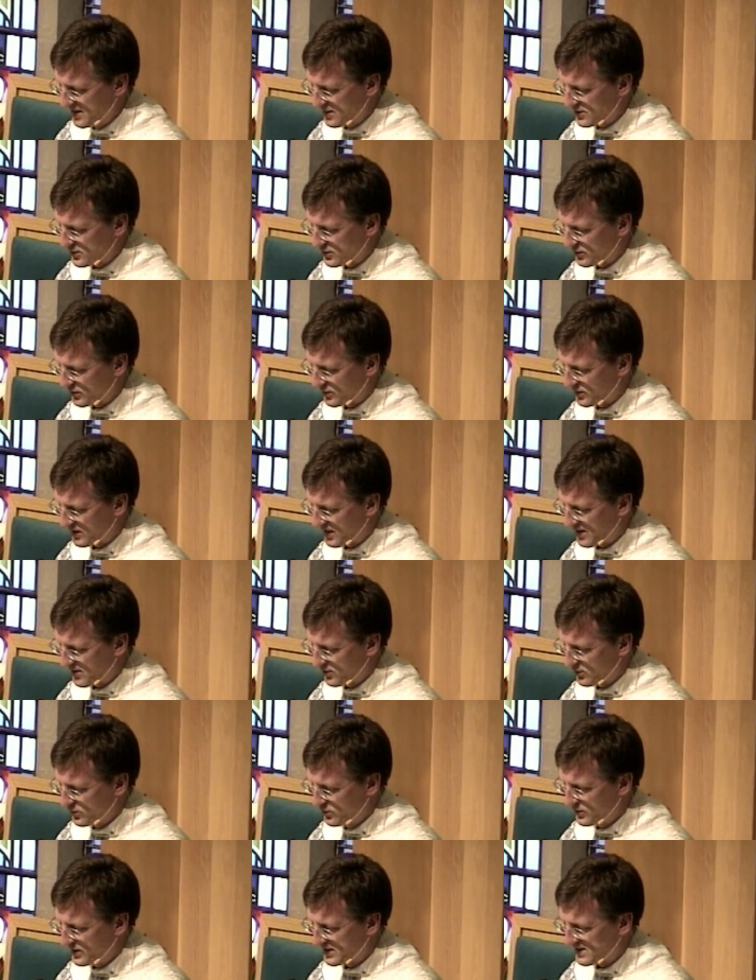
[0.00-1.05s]
so
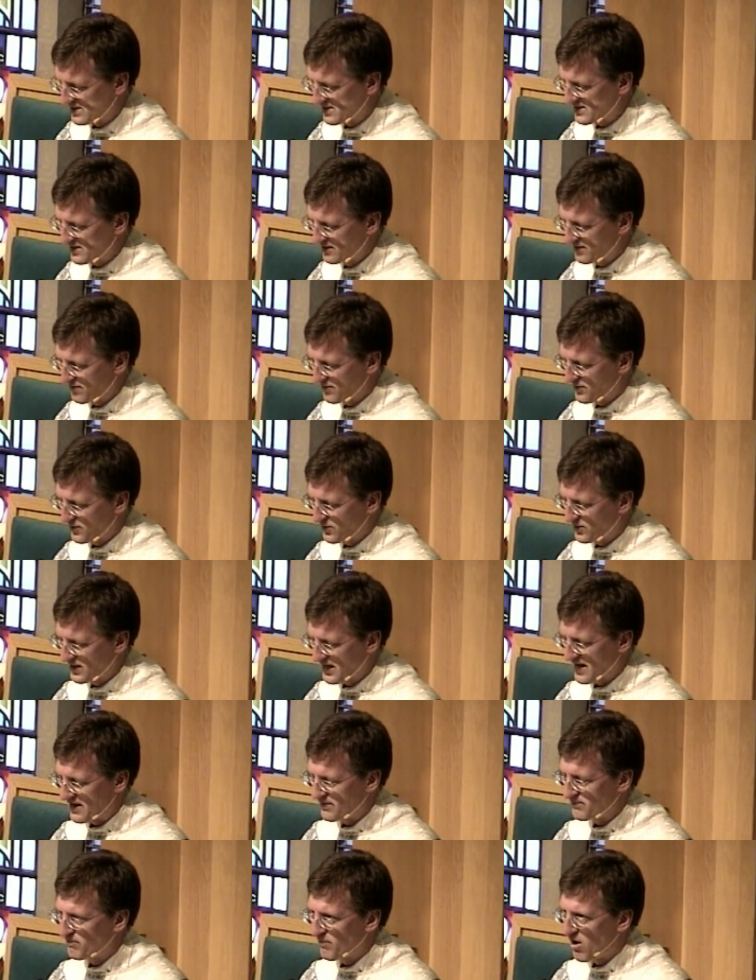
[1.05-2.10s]
who is sinful
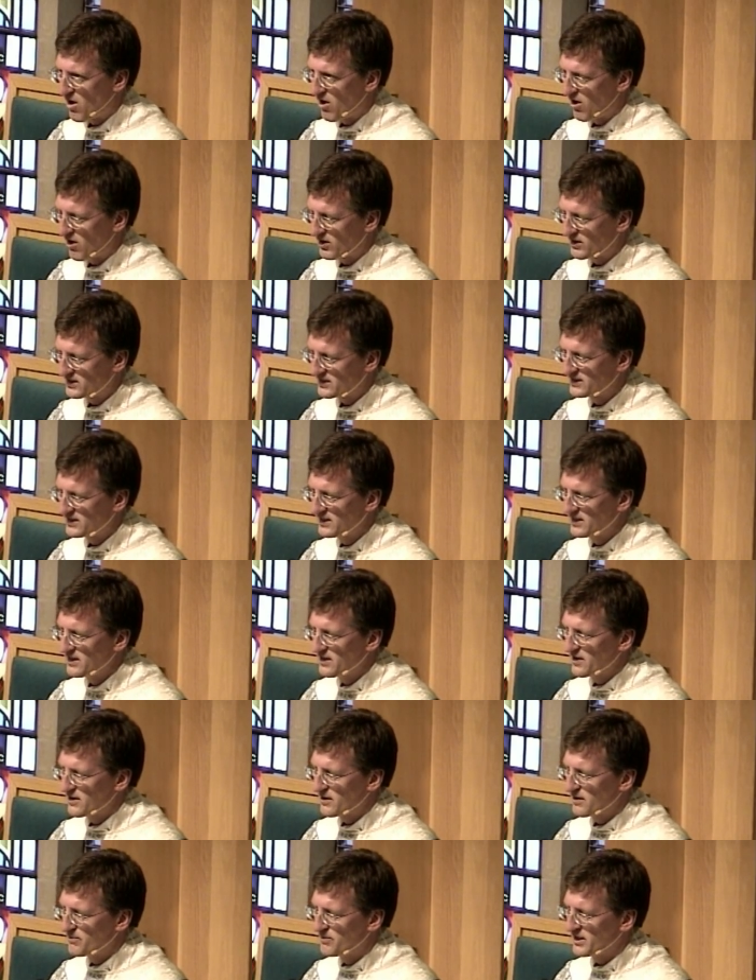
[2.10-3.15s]
and marred,
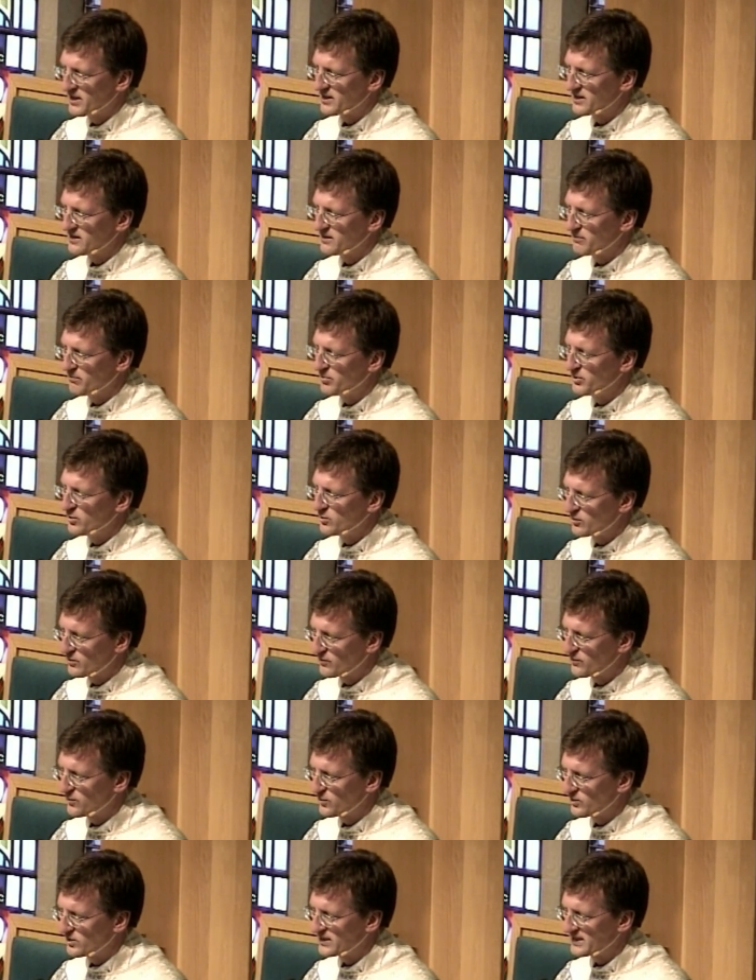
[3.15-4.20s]
but
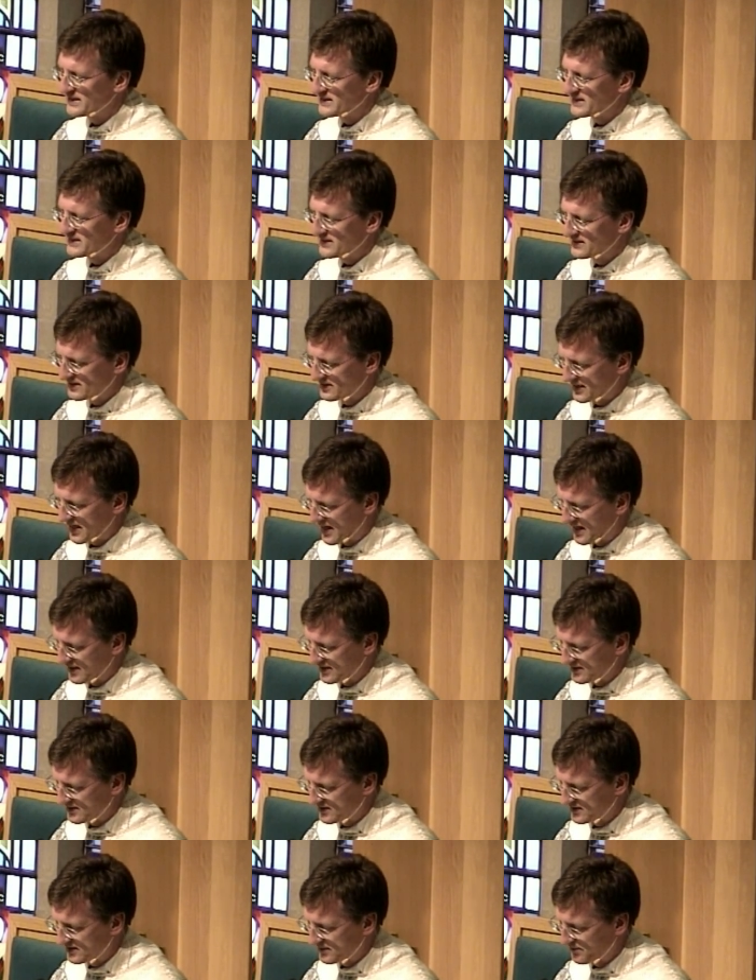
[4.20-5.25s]
beautiful in his
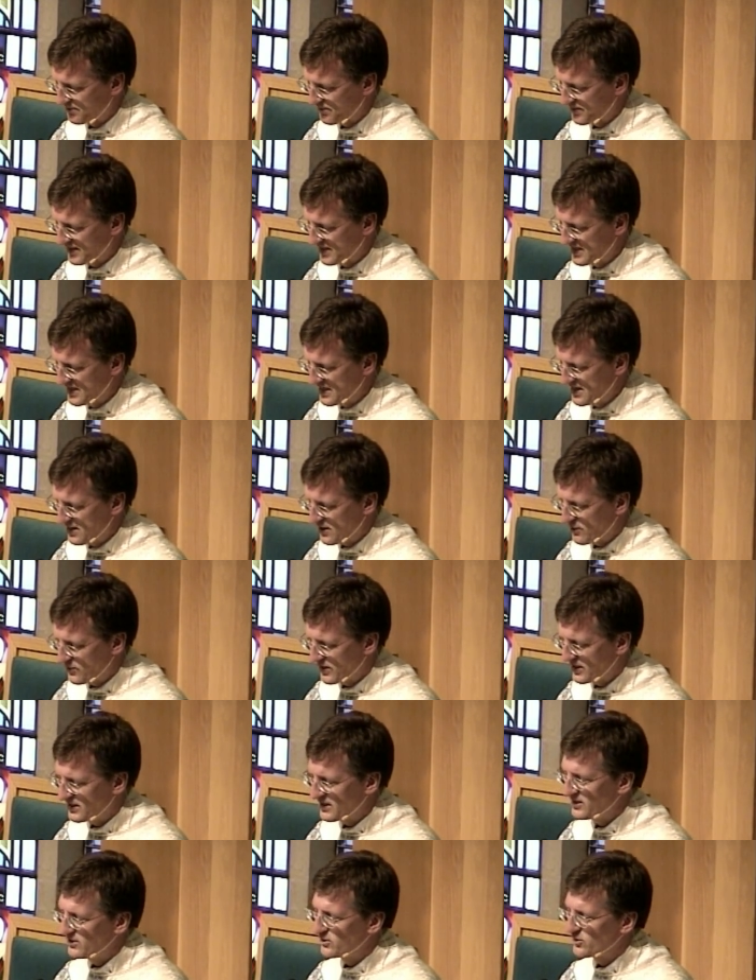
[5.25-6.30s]
eyes.
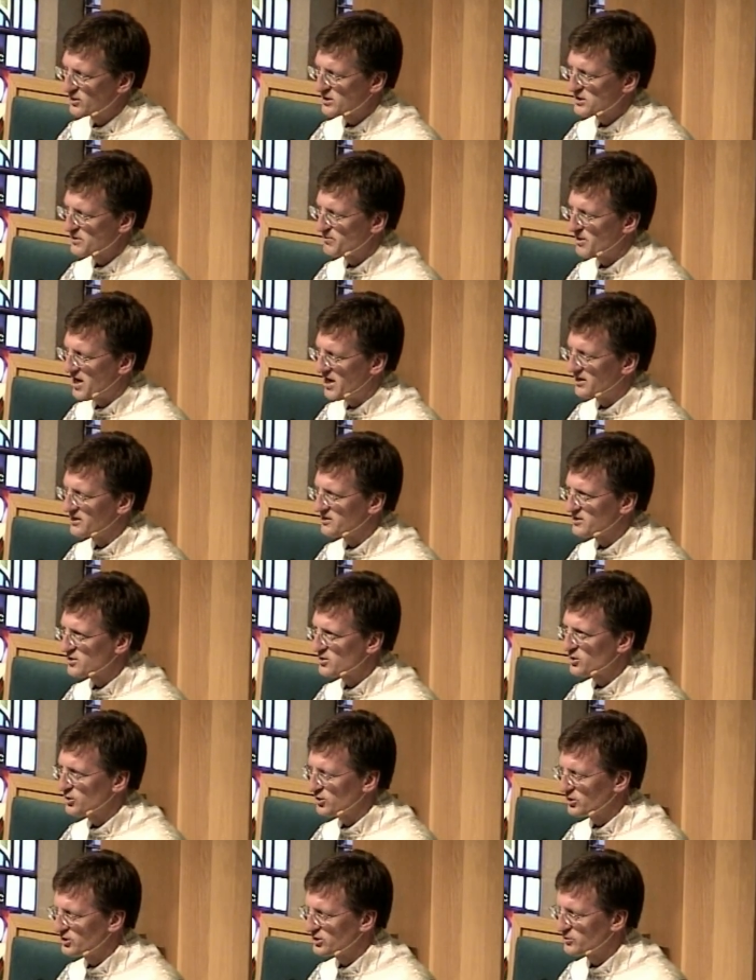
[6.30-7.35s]
When he looks upon his
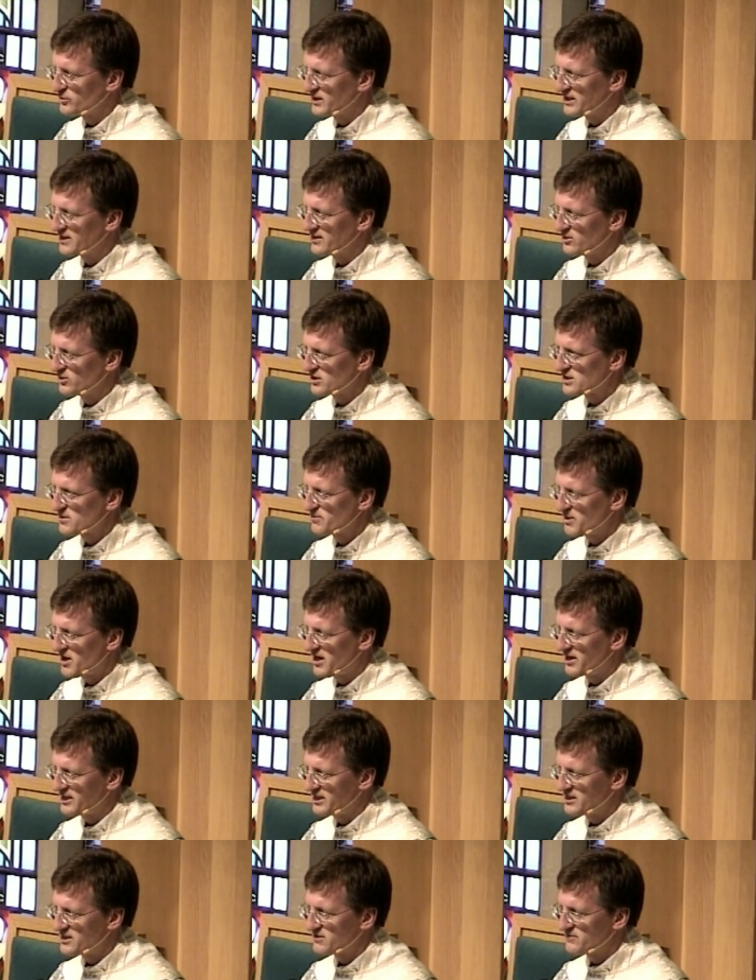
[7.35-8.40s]
church, when he looks
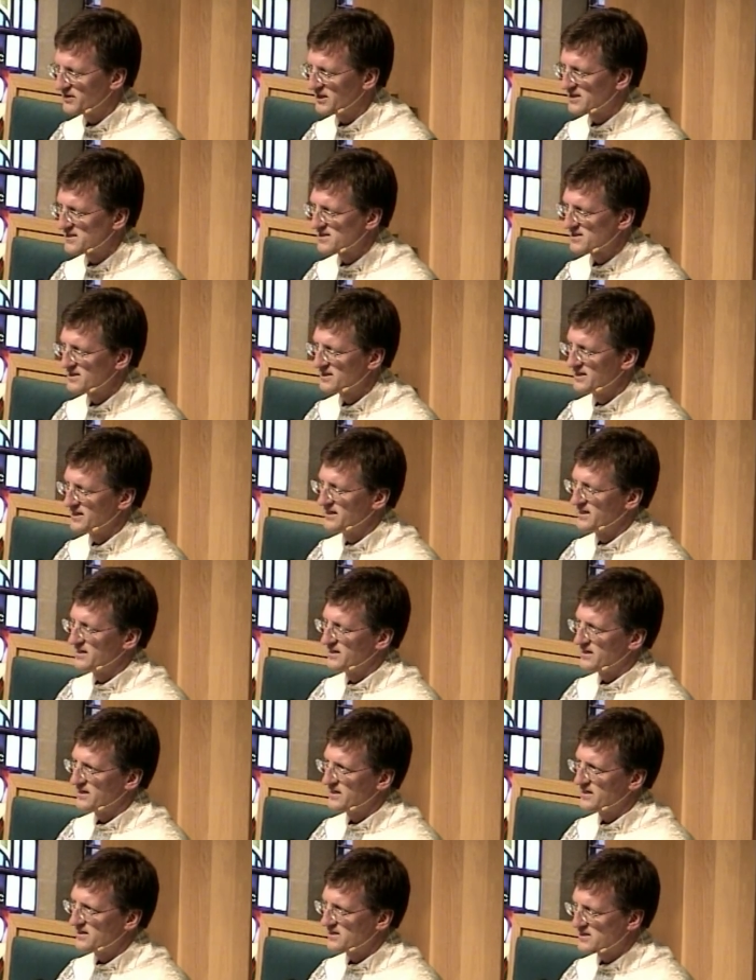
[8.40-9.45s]
upon each of us,
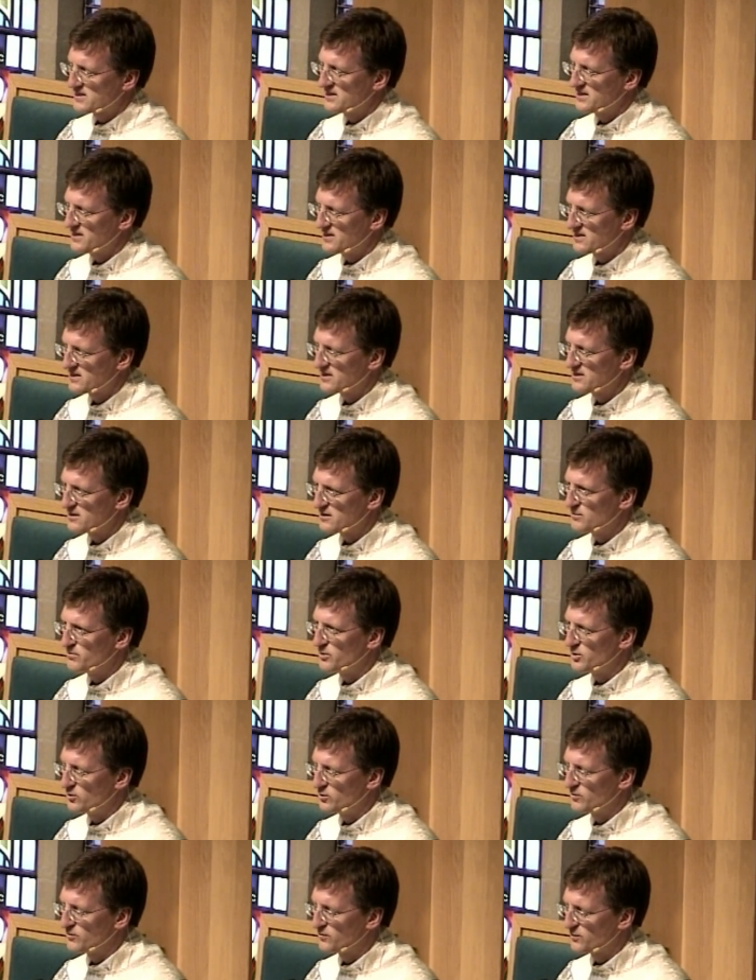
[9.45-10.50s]
he sees his
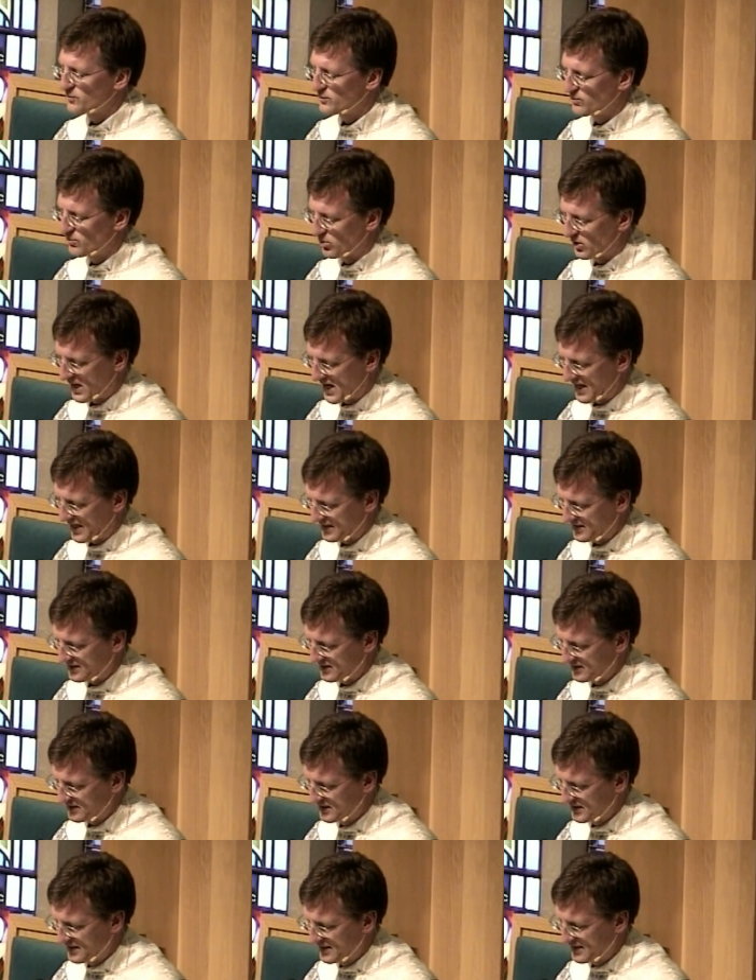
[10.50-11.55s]
beautiful bride
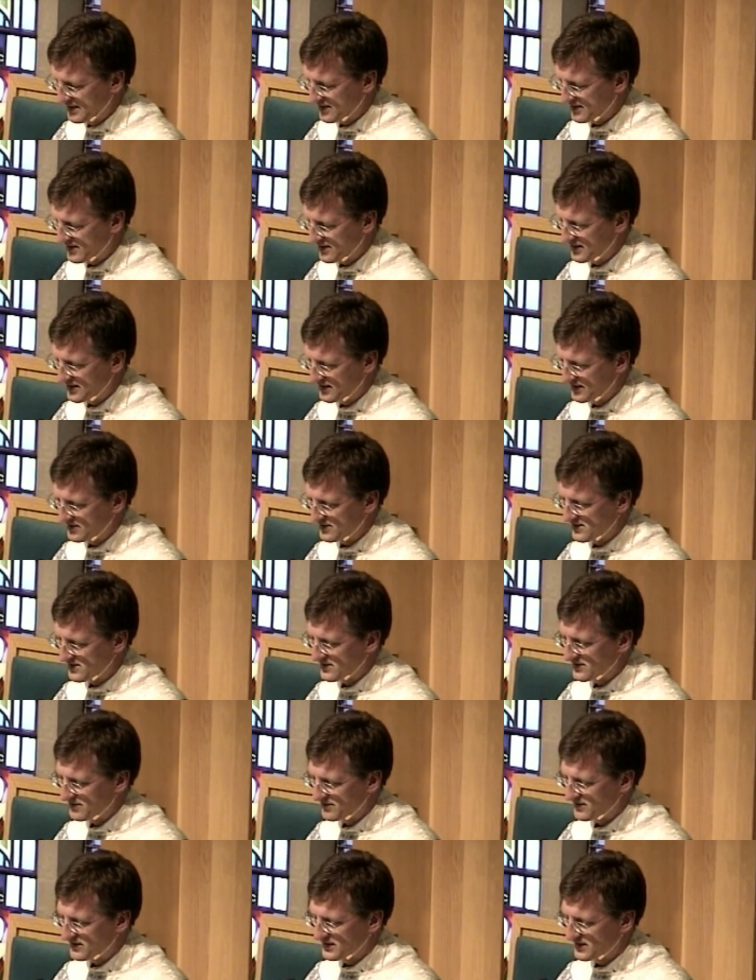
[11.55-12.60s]
that he has
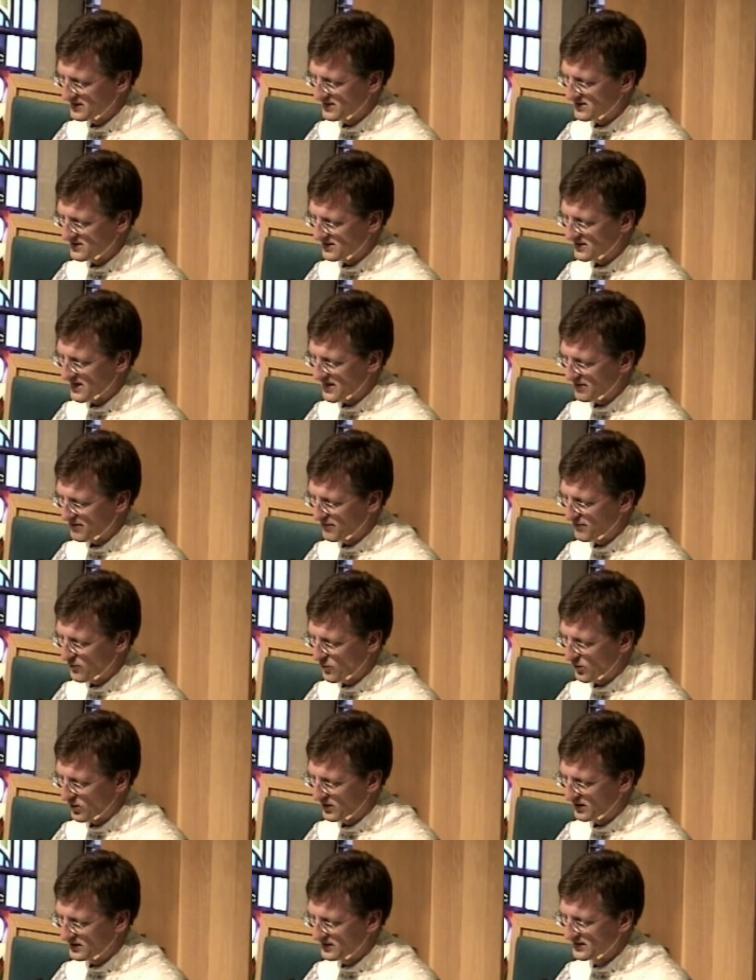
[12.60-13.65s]
given his life
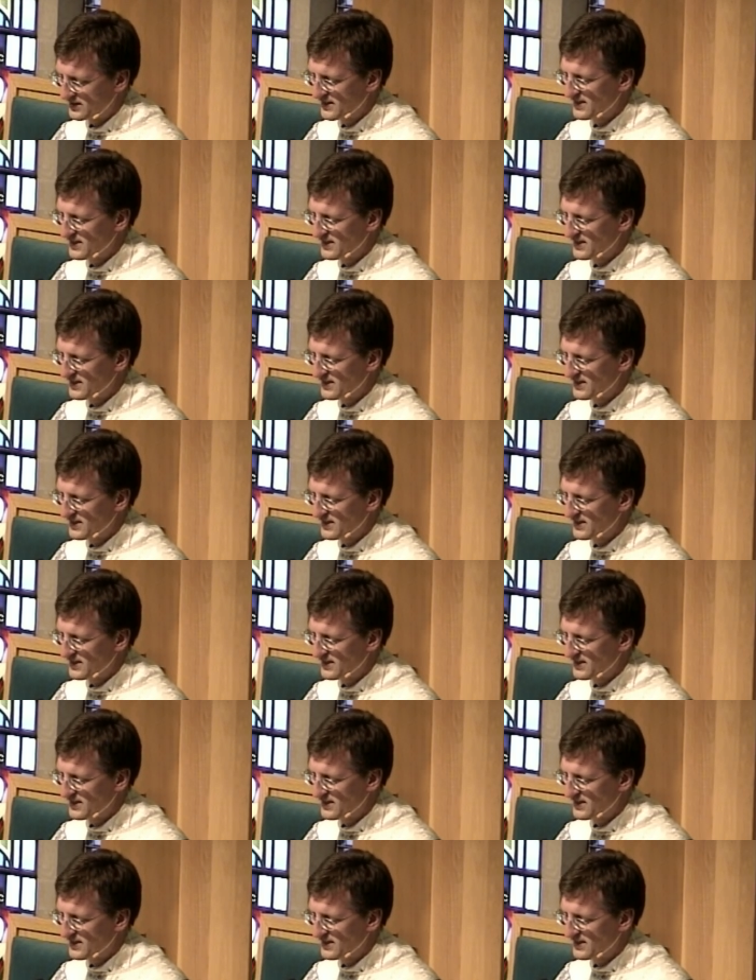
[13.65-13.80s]
for.